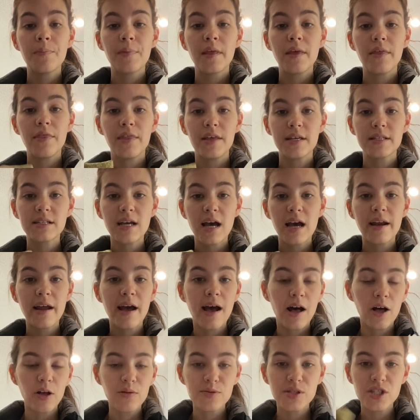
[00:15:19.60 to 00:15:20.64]
this kind of
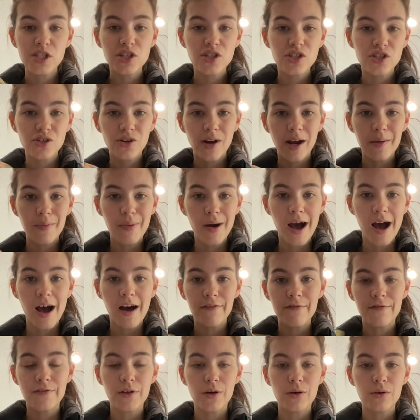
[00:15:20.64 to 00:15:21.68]
helps scrape
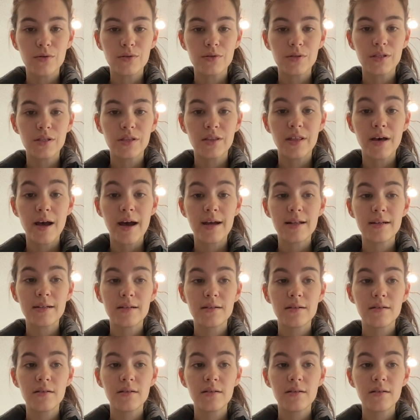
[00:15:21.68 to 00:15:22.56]
off that